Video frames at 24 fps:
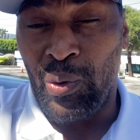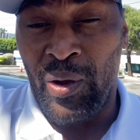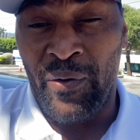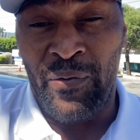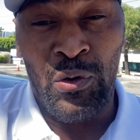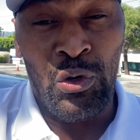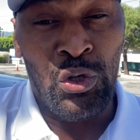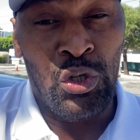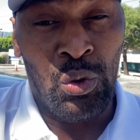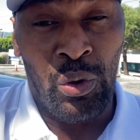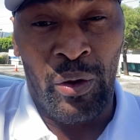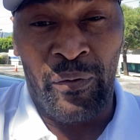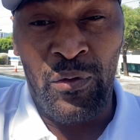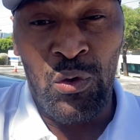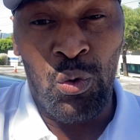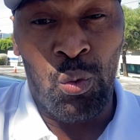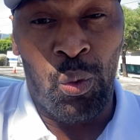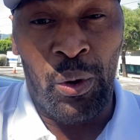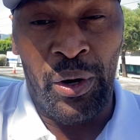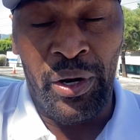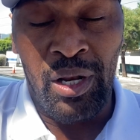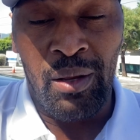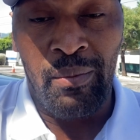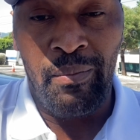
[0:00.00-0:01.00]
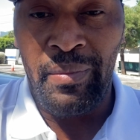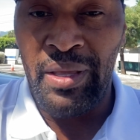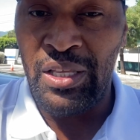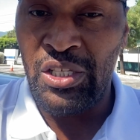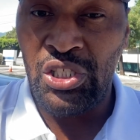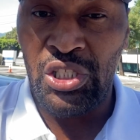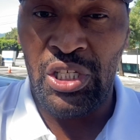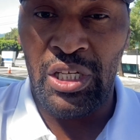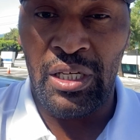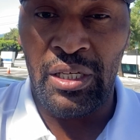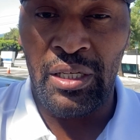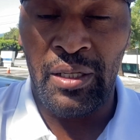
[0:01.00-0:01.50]
you want to
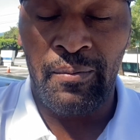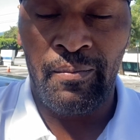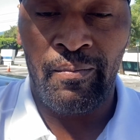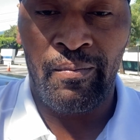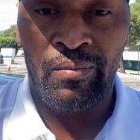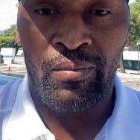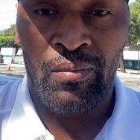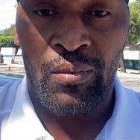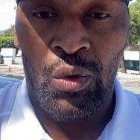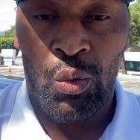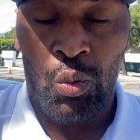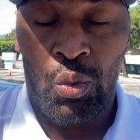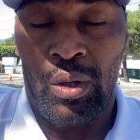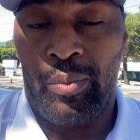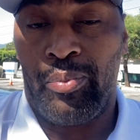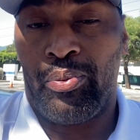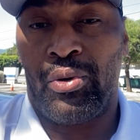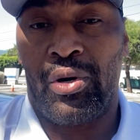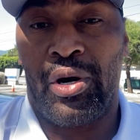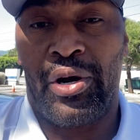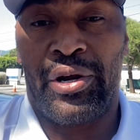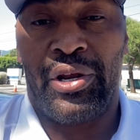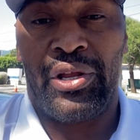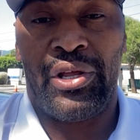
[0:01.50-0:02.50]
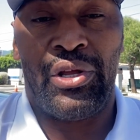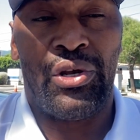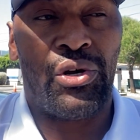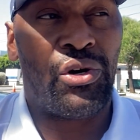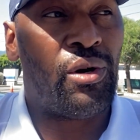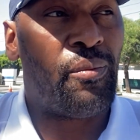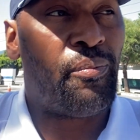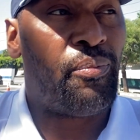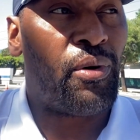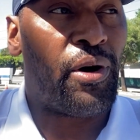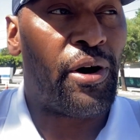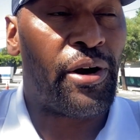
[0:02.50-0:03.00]
mention what party you're
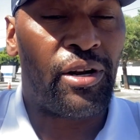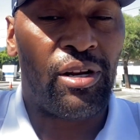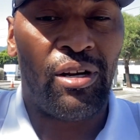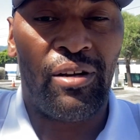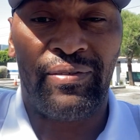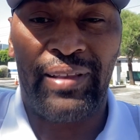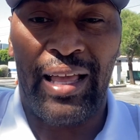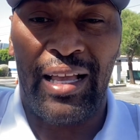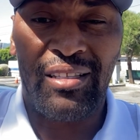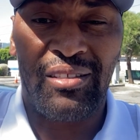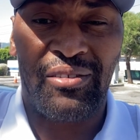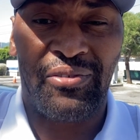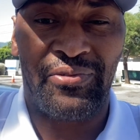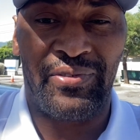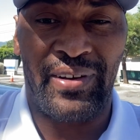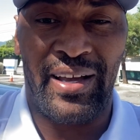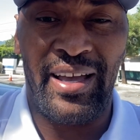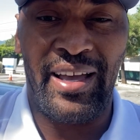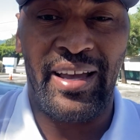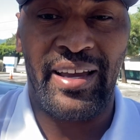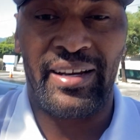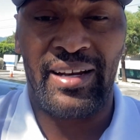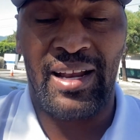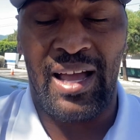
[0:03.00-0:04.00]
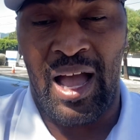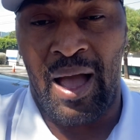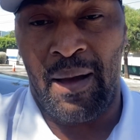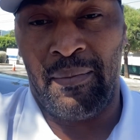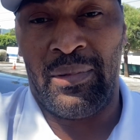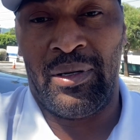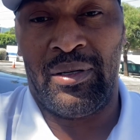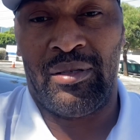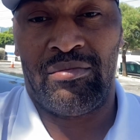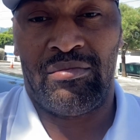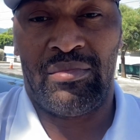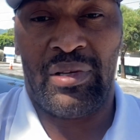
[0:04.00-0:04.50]
a part of, that's fine. I'm
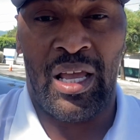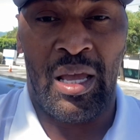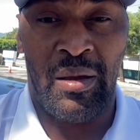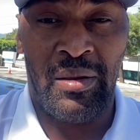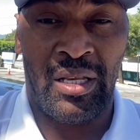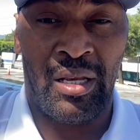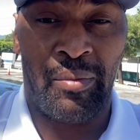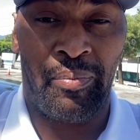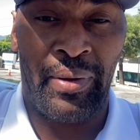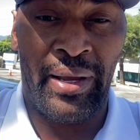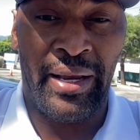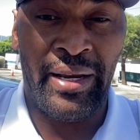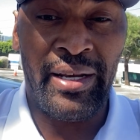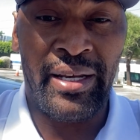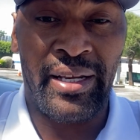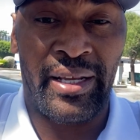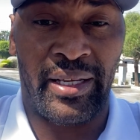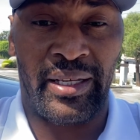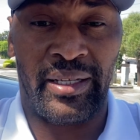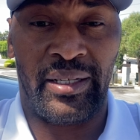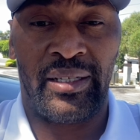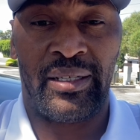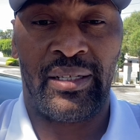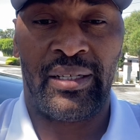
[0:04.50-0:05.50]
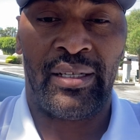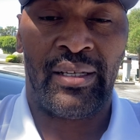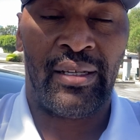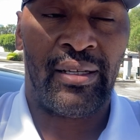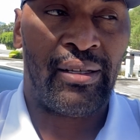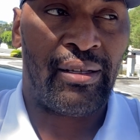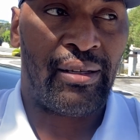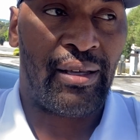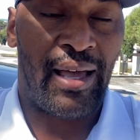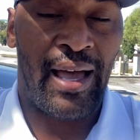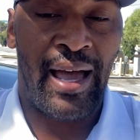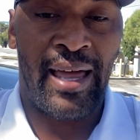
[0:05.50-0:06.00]
an independent.
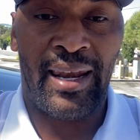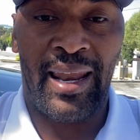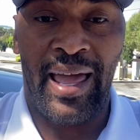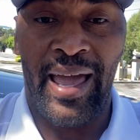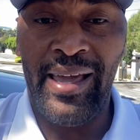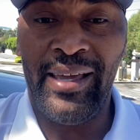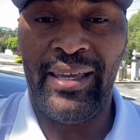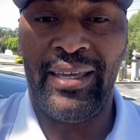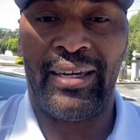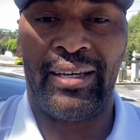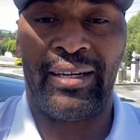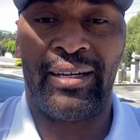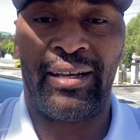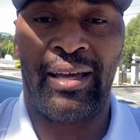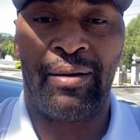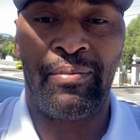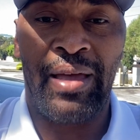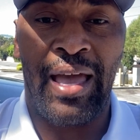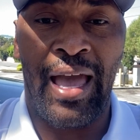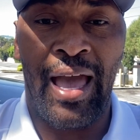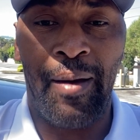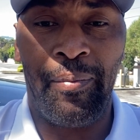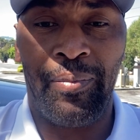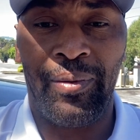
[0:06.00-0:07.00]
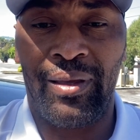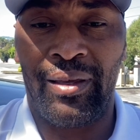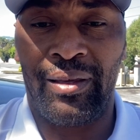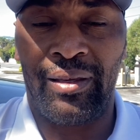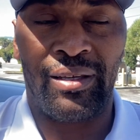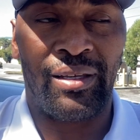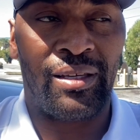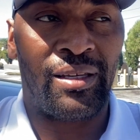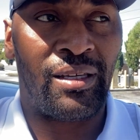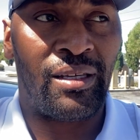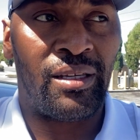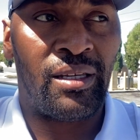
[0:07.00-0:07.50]
I like it. I'm happy.
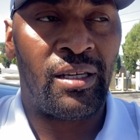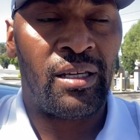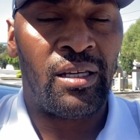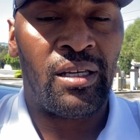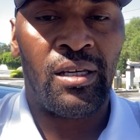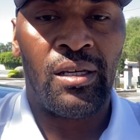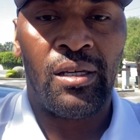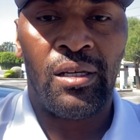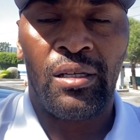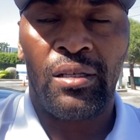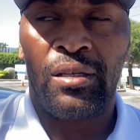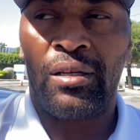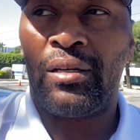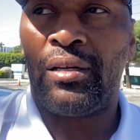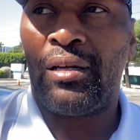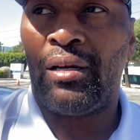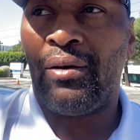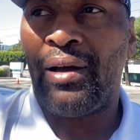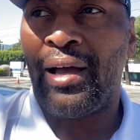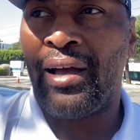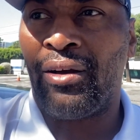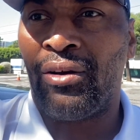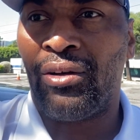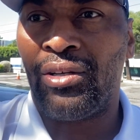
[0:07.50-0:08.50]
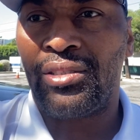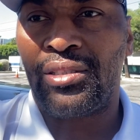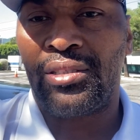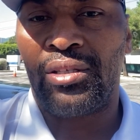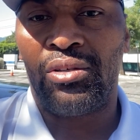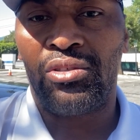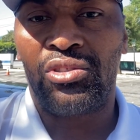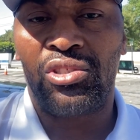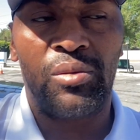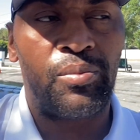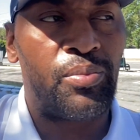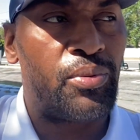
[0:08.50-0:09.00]
I
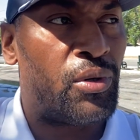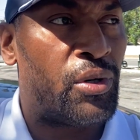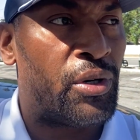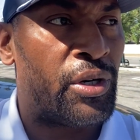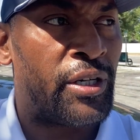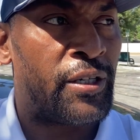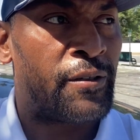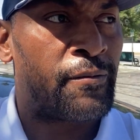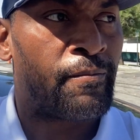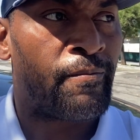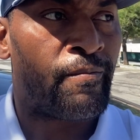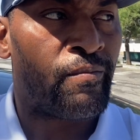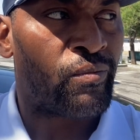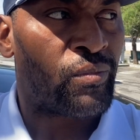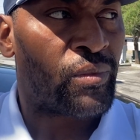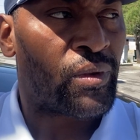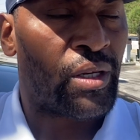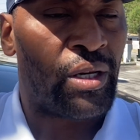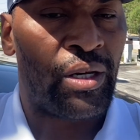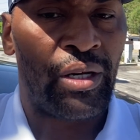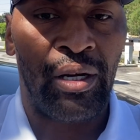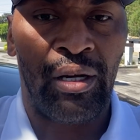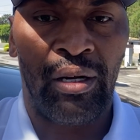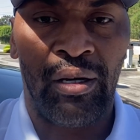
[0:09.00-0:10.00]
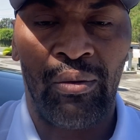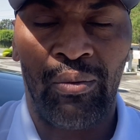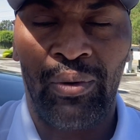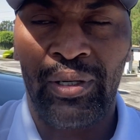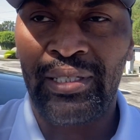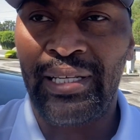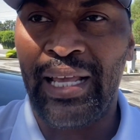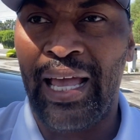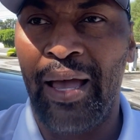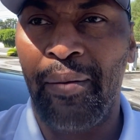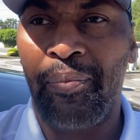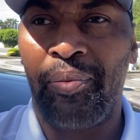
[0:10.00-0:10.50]
also support,
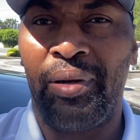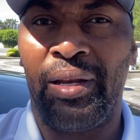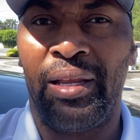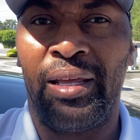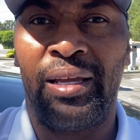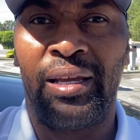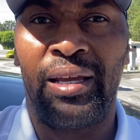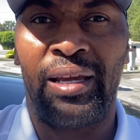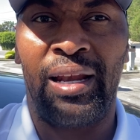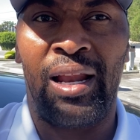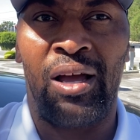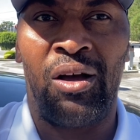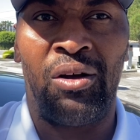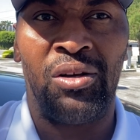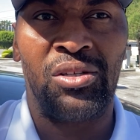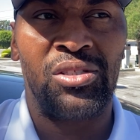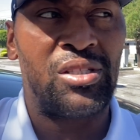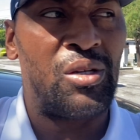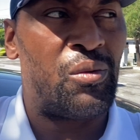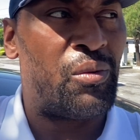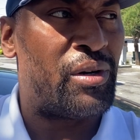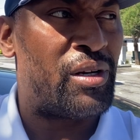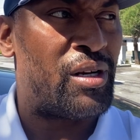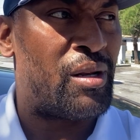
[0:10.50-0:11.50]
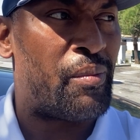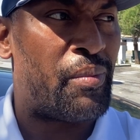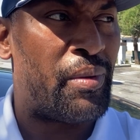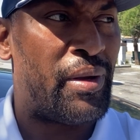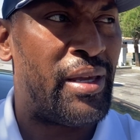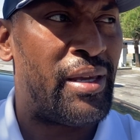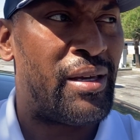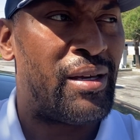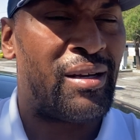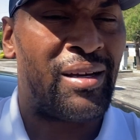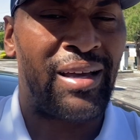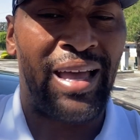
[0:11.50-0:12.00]
what's happening, and I also want to
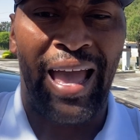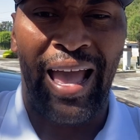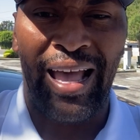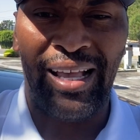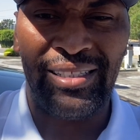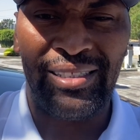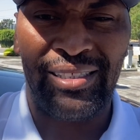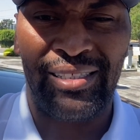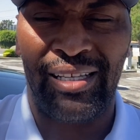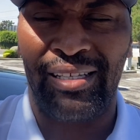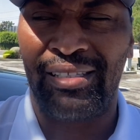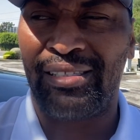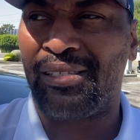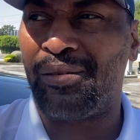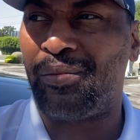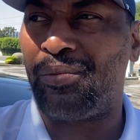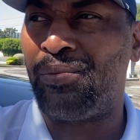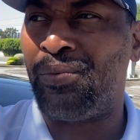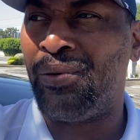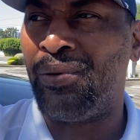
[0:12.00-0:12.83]
be an asset to